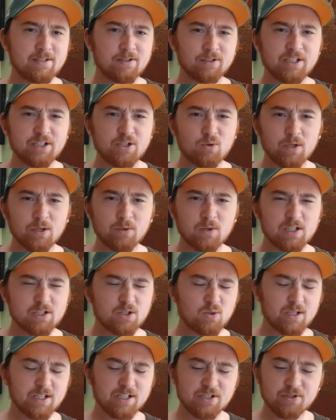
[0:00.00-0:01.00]
only 21,
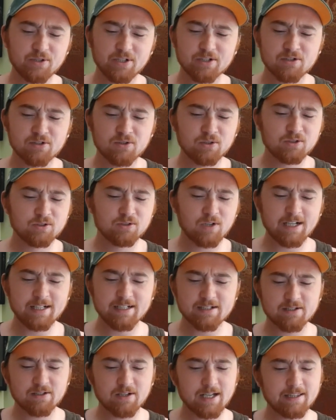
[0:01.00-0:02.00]
22 years old,
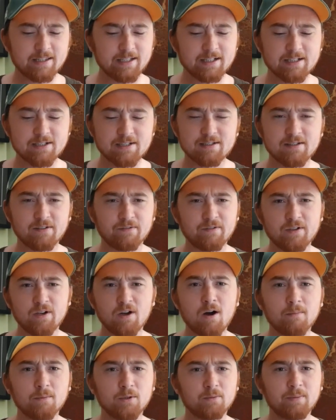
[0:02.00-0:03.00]
right? So I think this is a
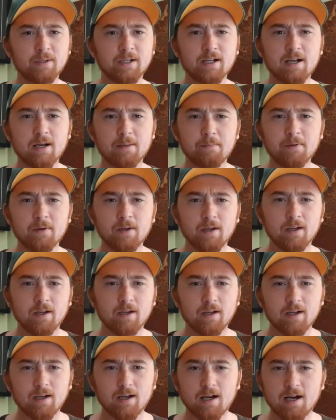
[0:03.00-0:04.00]
phenomenal pickup.
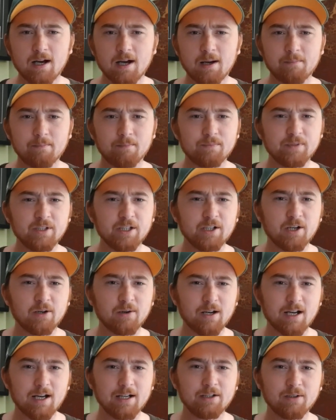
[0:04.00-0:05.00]
I
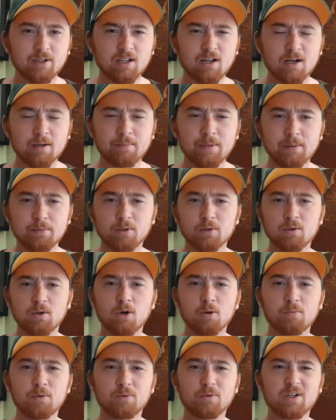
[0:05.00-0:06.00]
know a lot of people were
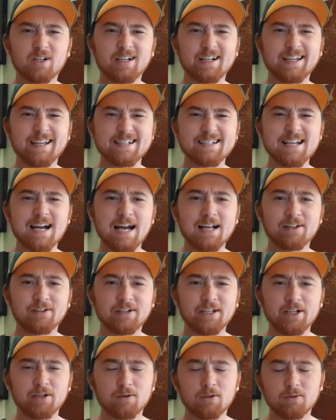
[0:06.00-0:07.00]
hoping we are going to get Tyler
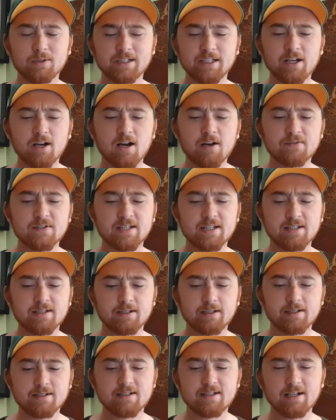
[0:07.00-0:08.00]
Hero in the
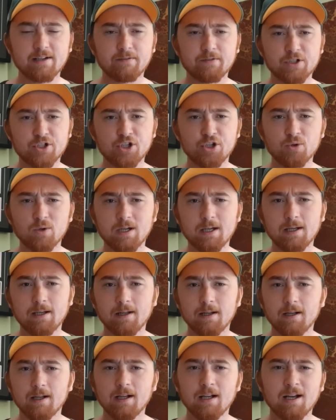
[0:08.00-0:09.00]
offseason instead of Achiuwa.
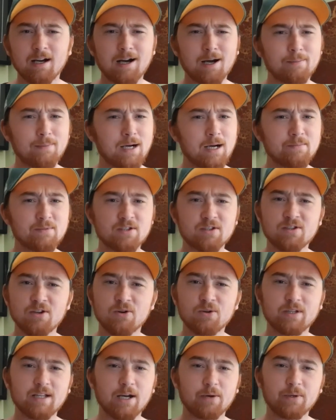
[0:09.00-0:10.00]
I'm
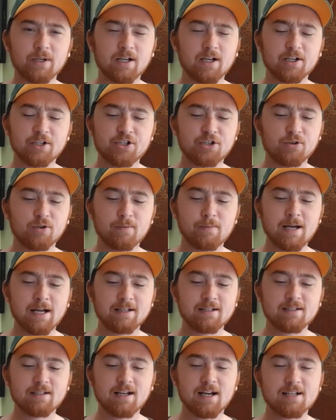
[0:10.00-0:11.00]
stoked that we got Achiuwa, man.
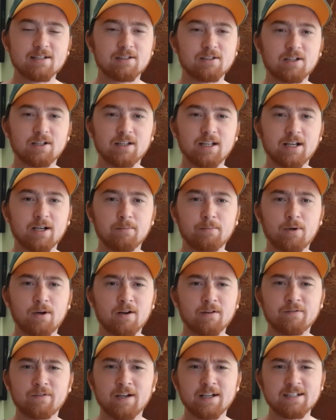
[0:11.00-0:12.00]
This guy's looking like a
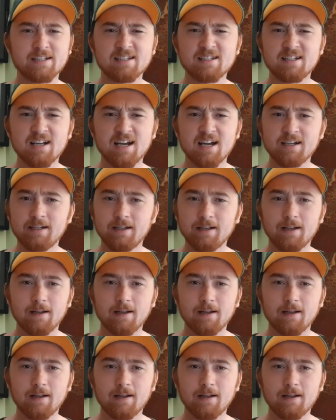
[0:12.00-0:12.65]
bona fide stud.